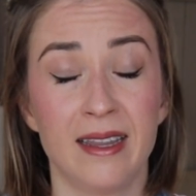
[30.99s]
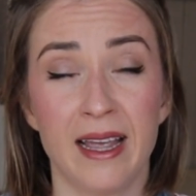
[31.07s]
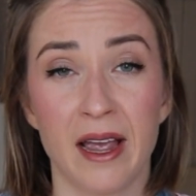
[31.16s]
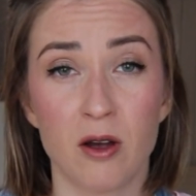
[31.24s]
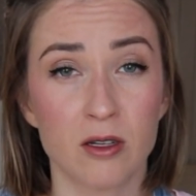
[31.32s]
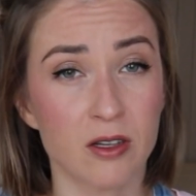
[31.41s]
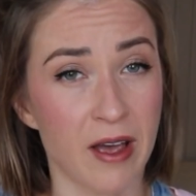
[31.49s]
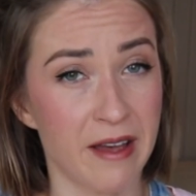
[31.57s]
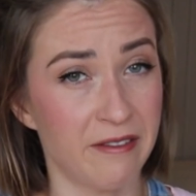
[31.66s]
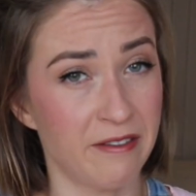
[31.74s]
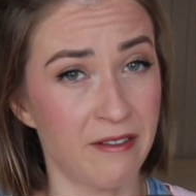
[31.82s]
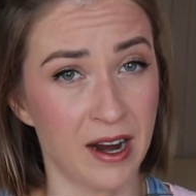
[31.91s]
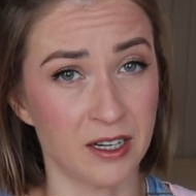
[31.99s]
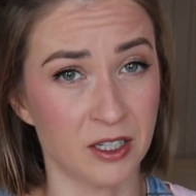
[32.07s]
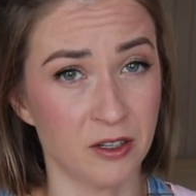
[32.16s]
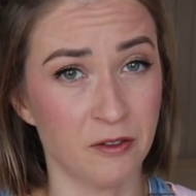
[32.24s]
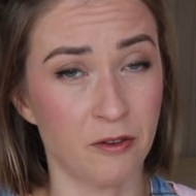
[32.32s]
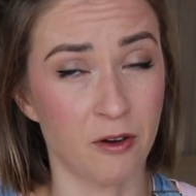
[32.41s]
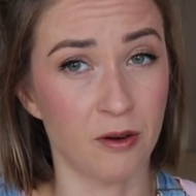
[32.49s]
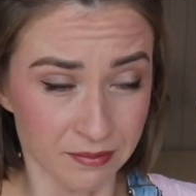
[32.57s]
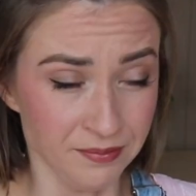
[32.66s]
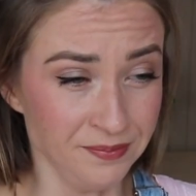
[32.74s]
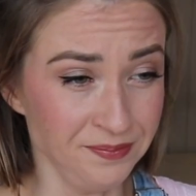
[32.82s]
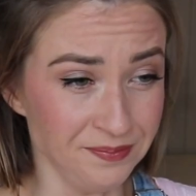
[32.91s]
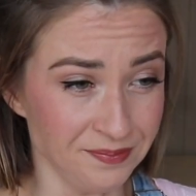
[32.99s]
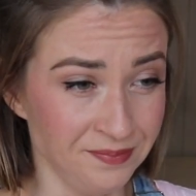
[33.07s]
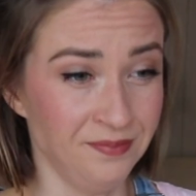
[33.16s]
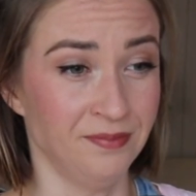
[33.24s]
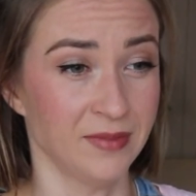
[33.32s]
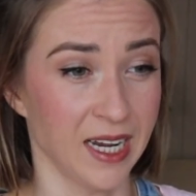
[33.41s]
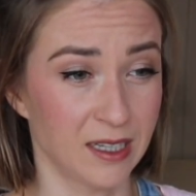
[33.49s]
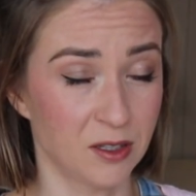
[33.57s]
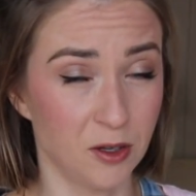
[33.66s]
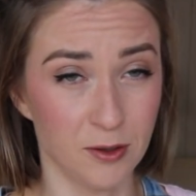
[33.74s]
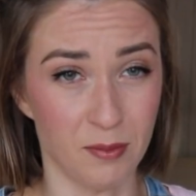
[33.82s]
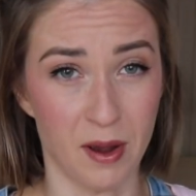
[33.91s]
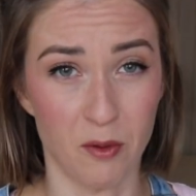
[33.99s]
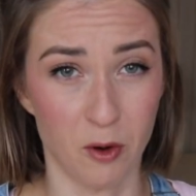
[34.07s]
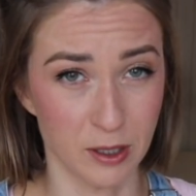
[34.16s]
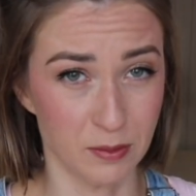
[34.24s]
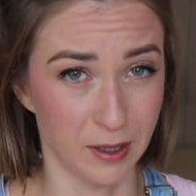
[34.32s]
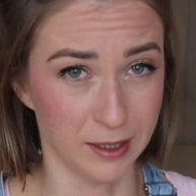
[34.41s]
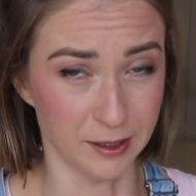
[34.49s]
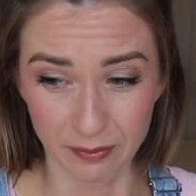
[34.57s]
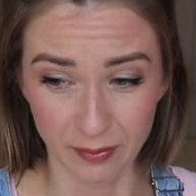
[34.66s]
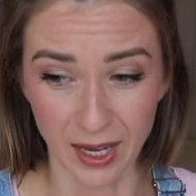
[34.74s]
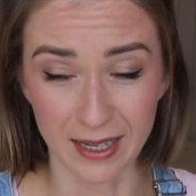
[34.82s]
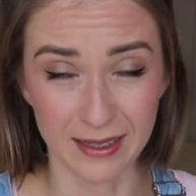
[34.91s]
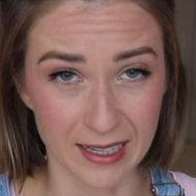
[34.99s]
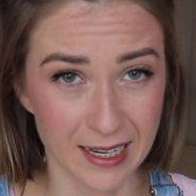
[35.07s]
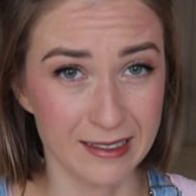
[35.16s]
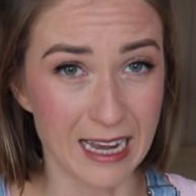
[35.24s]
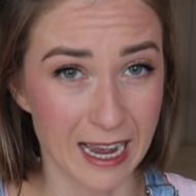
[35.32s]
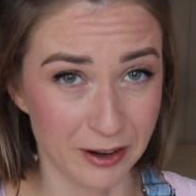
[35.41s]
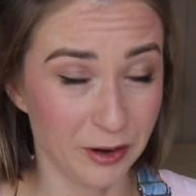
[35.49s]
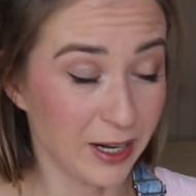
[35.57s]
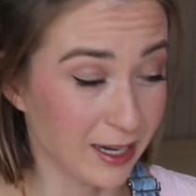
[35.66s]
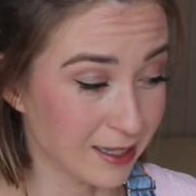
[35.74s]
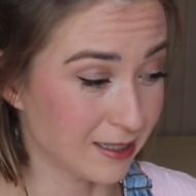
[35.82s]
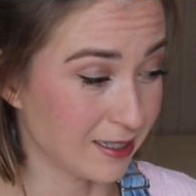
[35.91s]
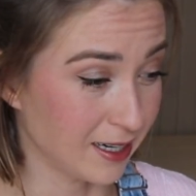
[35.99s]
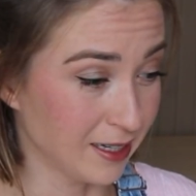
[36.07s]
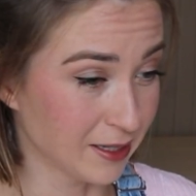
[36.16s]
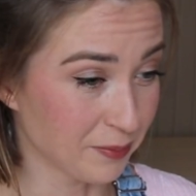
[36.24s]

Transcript: they also have a version for... Excuse my voice, but at the end I really got sick.